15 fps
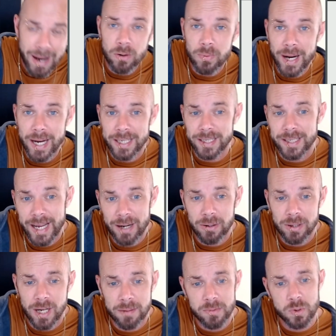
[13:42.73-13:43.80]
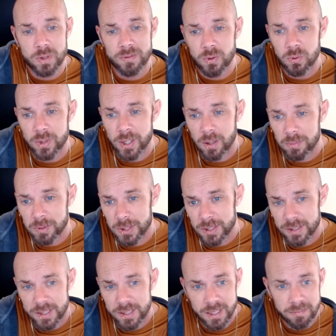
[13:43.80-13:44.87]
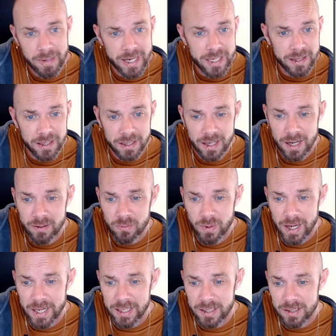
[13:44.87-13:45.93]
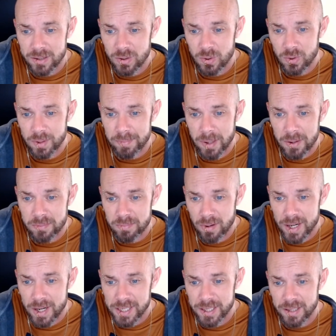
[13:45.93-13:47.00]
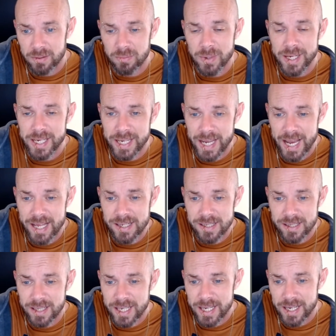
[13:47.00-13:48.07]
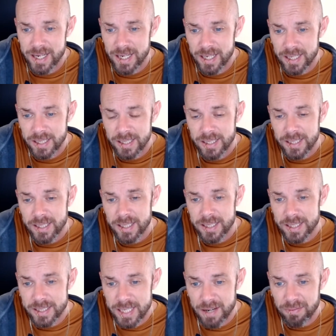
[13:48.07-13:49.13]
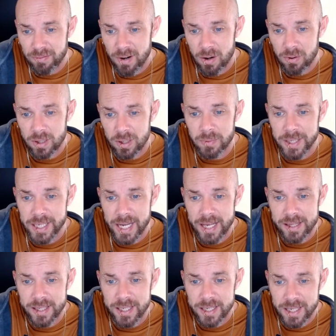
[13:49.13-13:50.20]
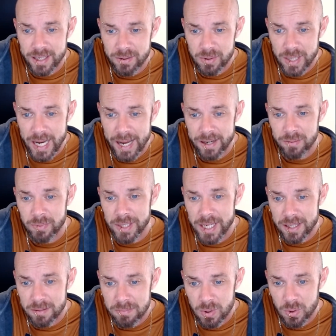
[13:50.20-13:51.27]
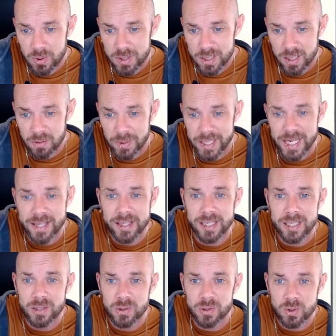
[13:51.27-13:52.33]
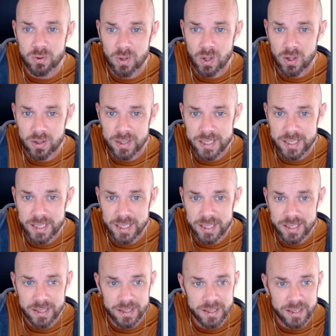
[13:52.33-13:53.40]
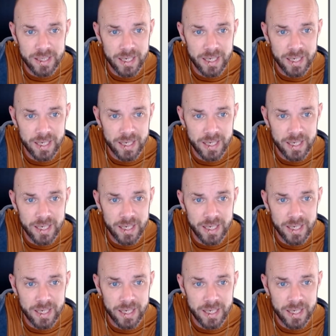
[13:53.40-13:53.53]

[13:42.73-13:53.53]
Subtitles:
Wagon now comes with all the options to make the Gun Wagon or the Bone Breaker. We get the Death Roller, we get the Kill Cannon, we get the Mortar, we get the little Grot Assistant